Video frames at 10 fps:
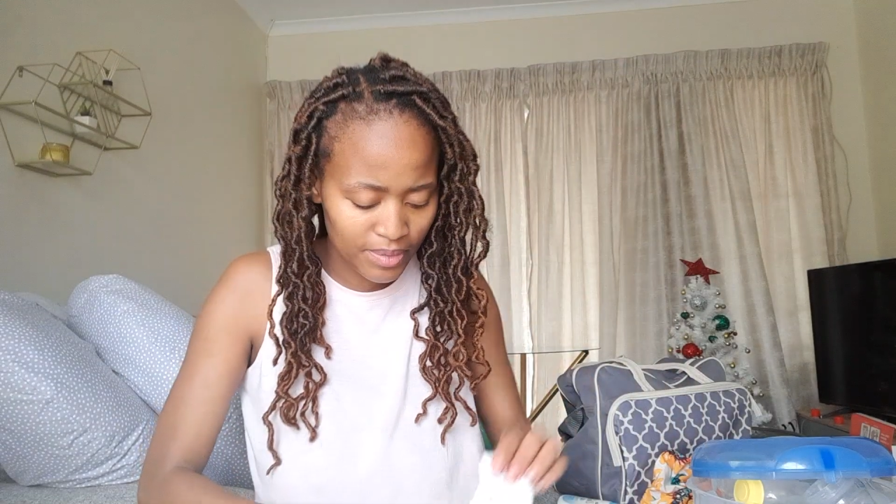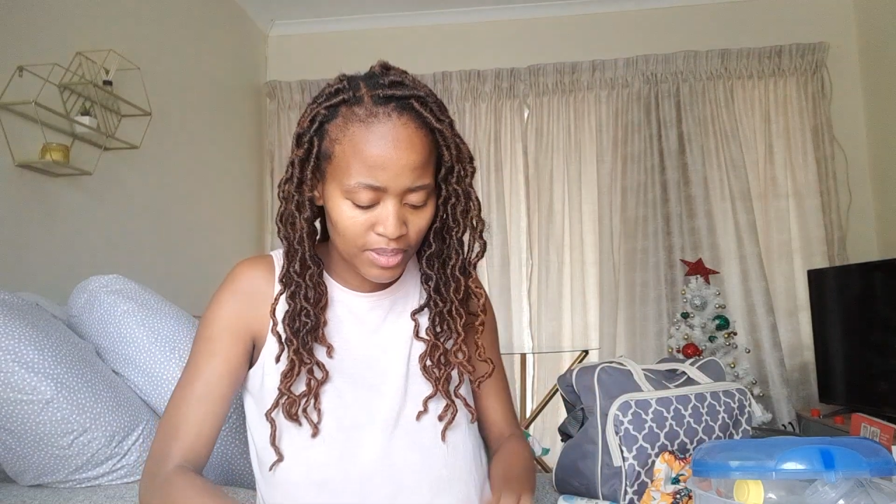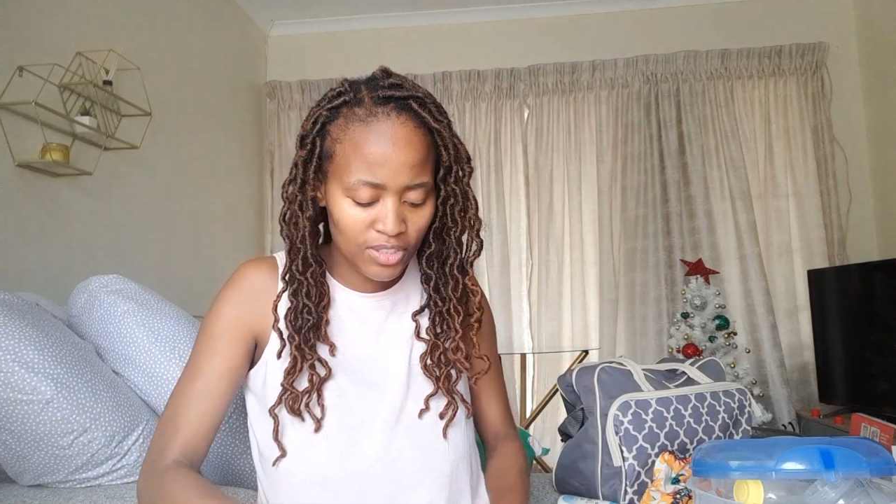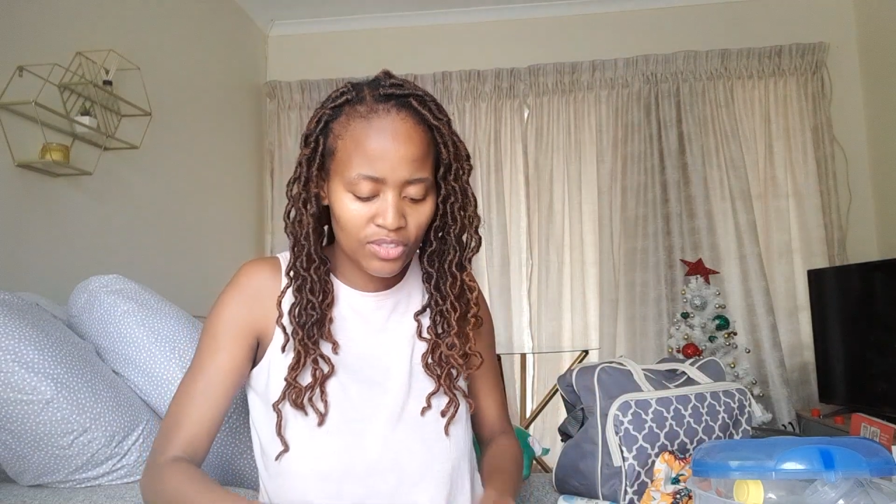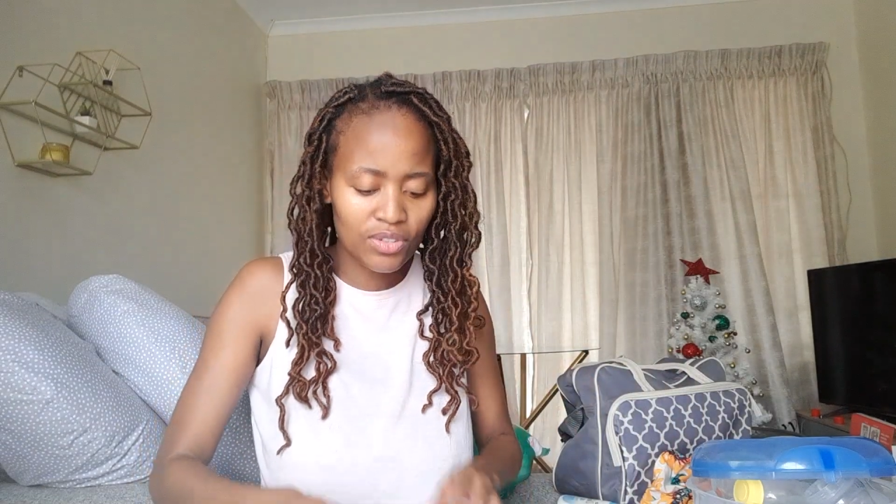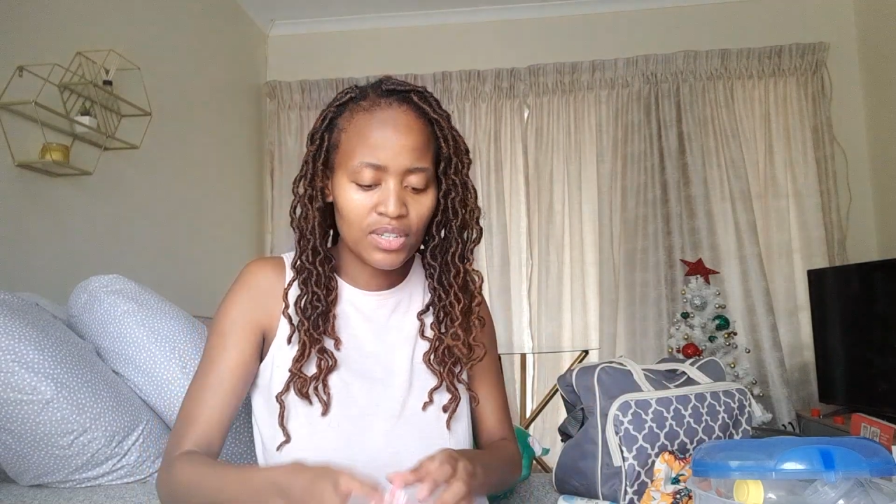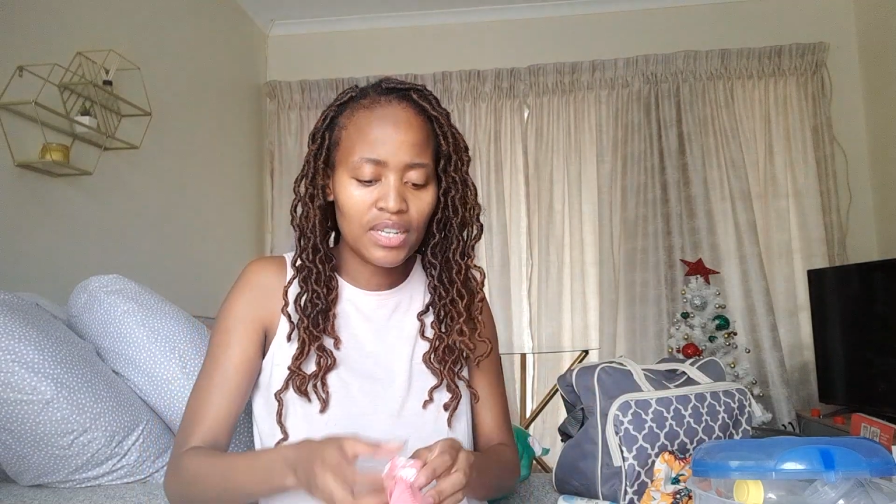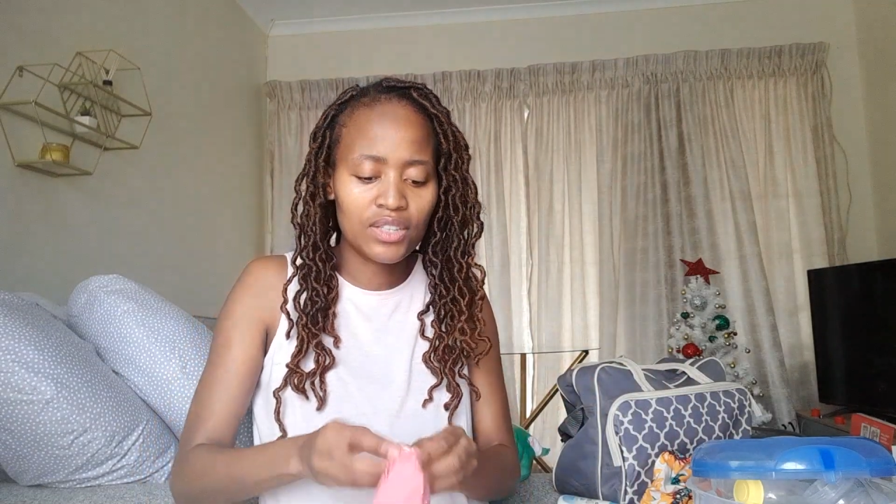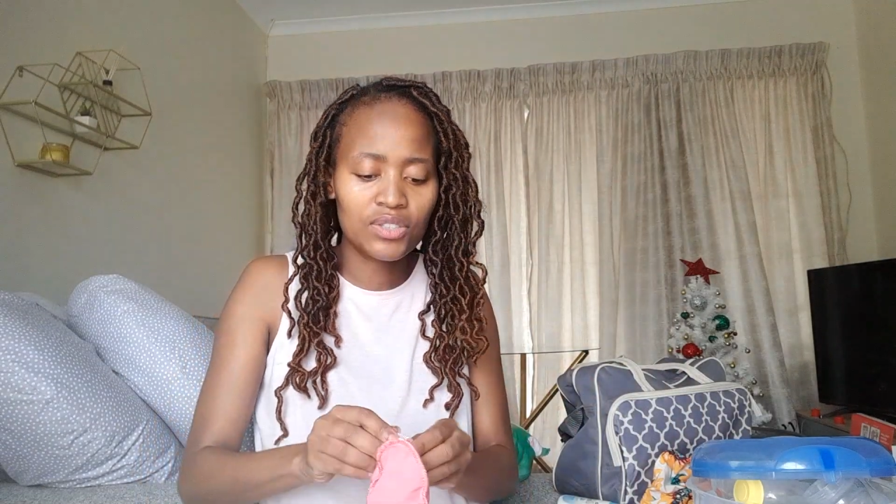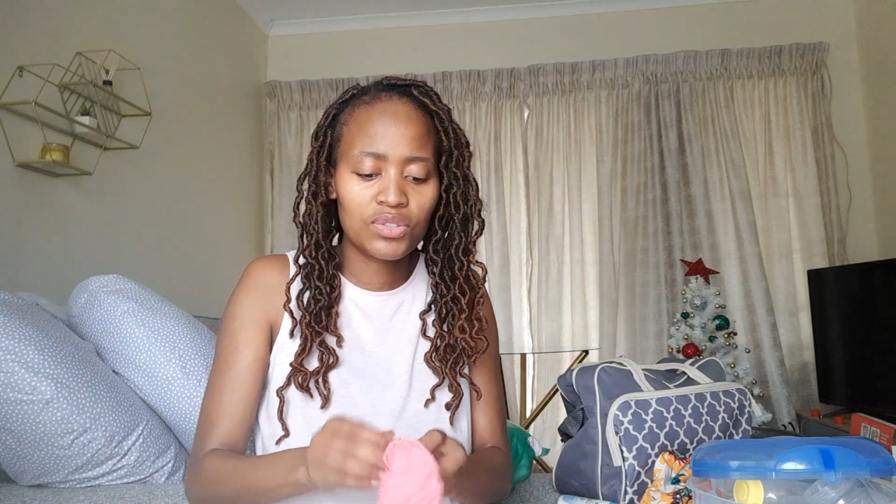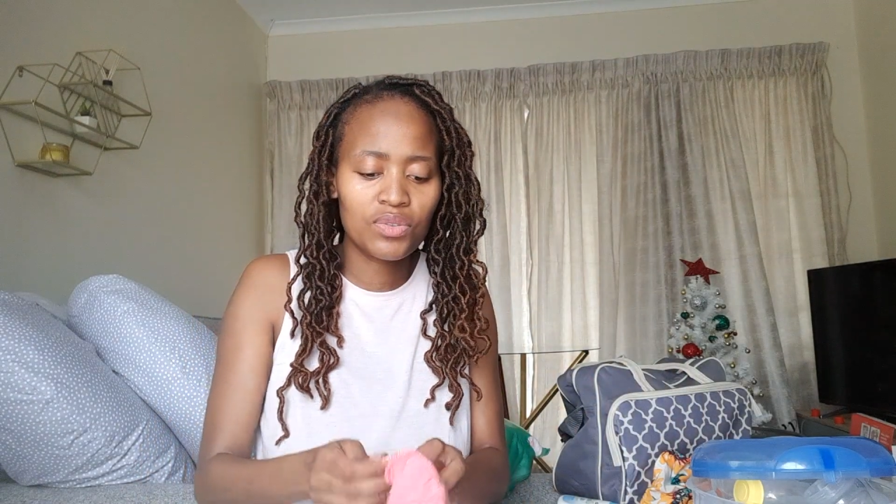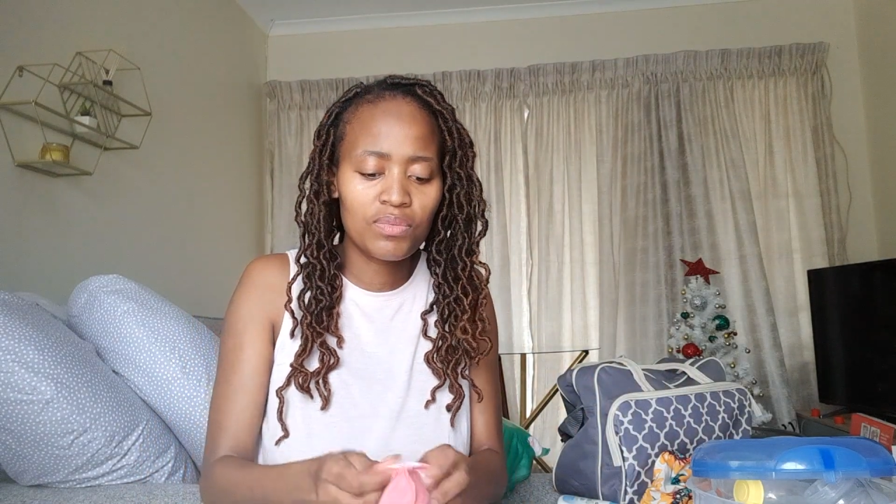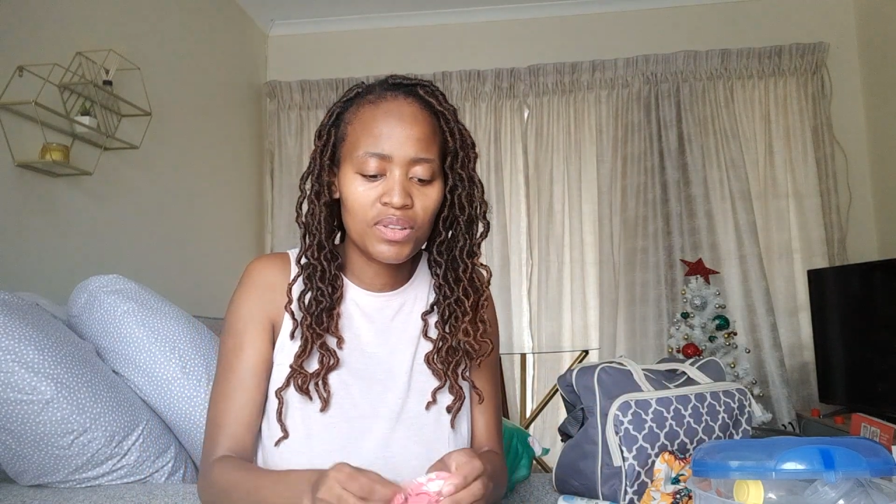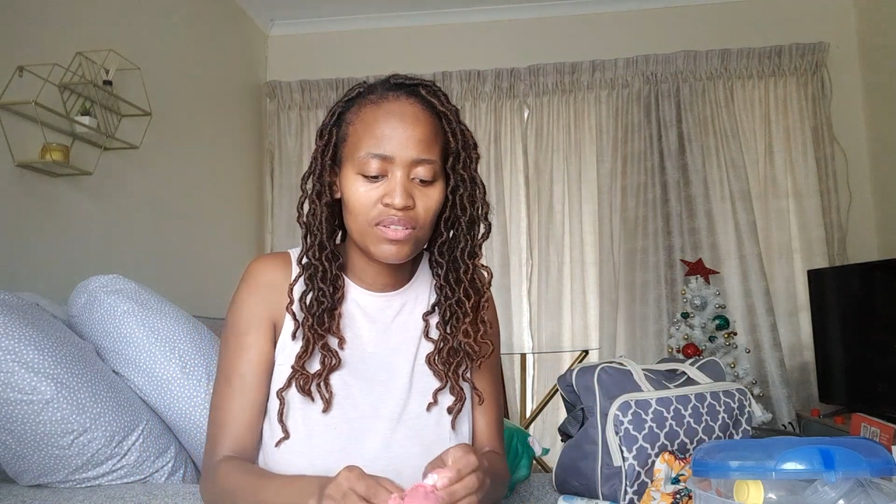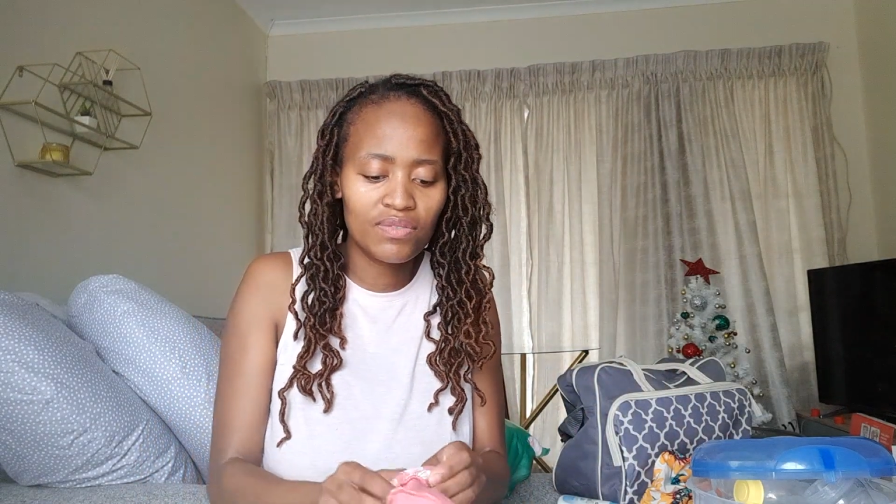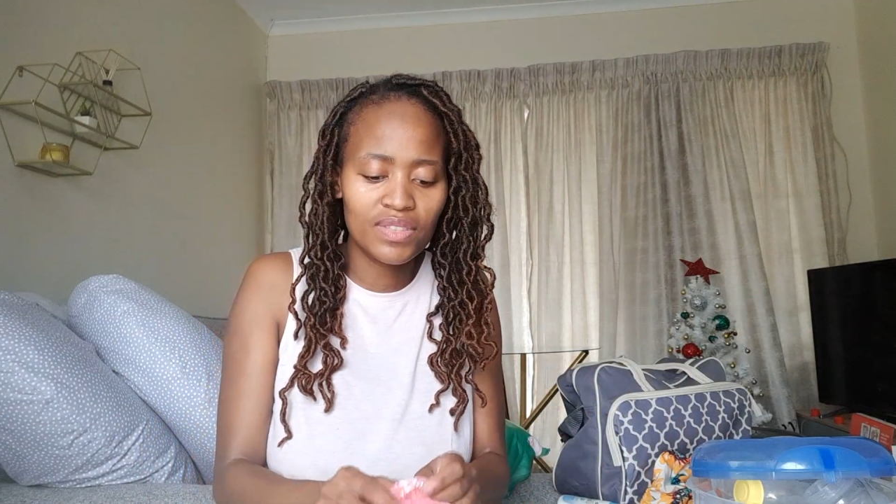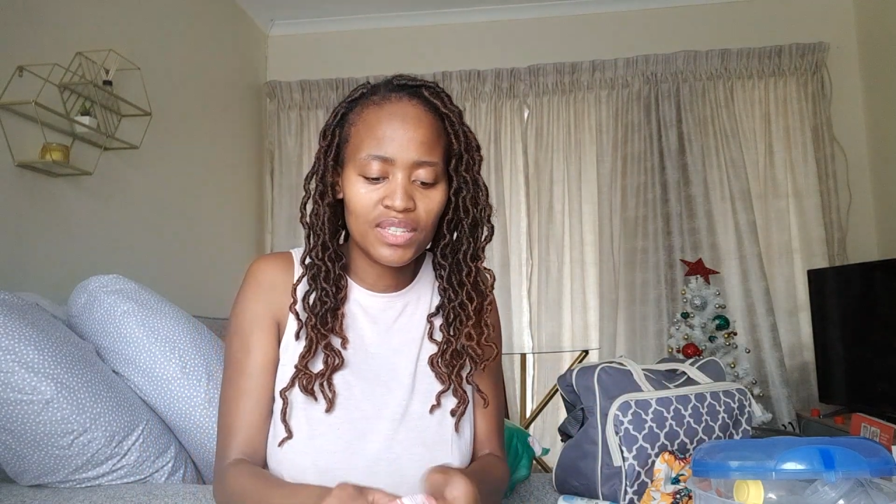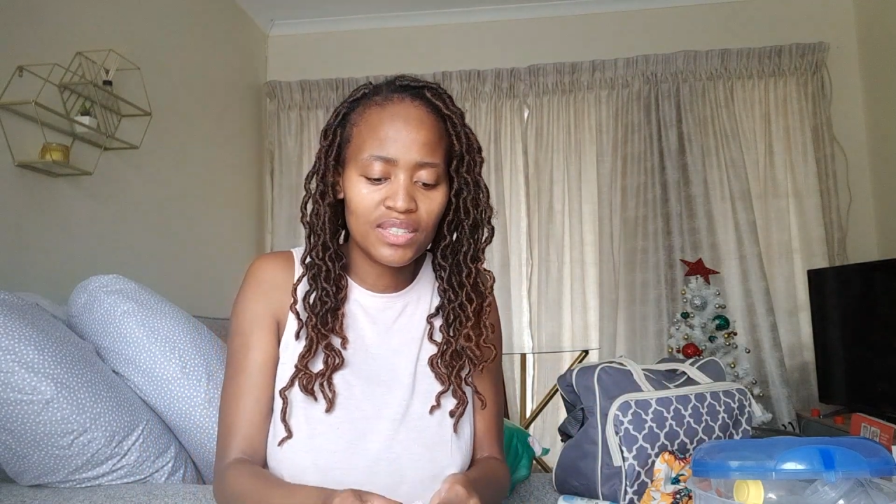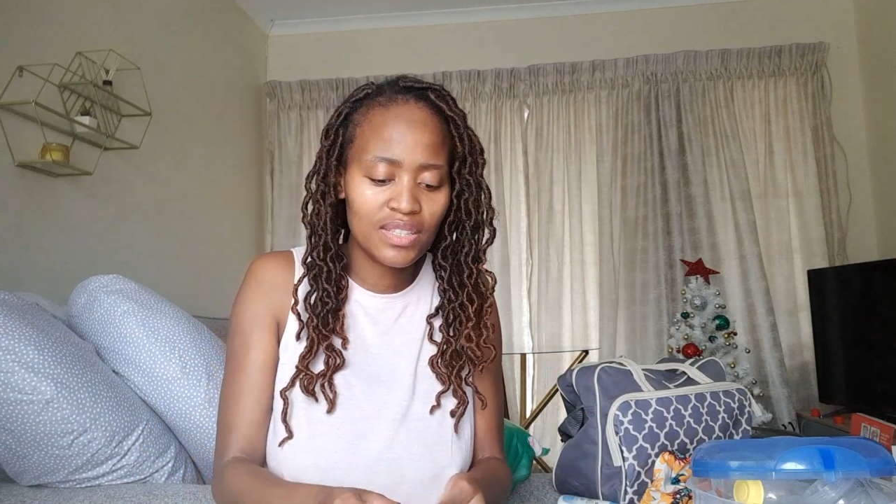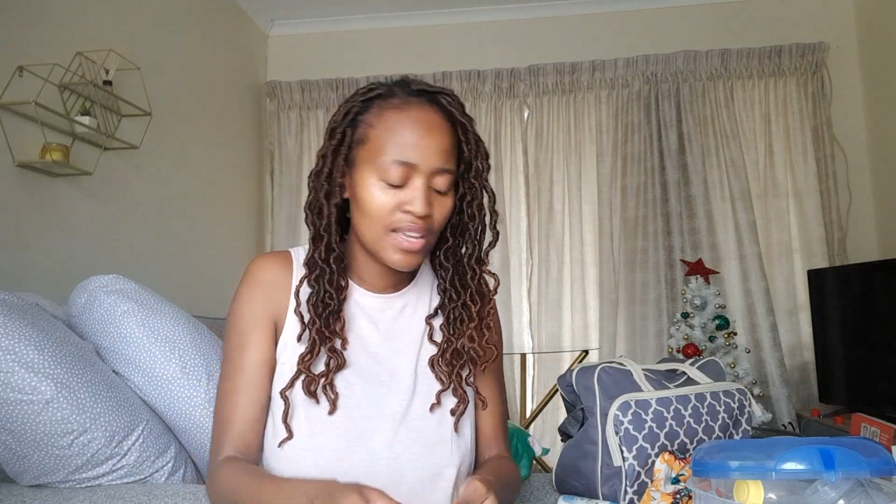She's got like so many of
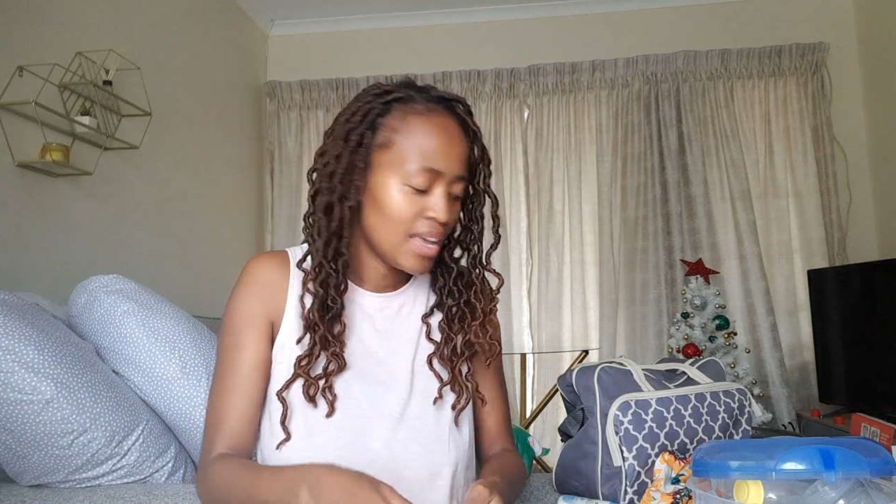these,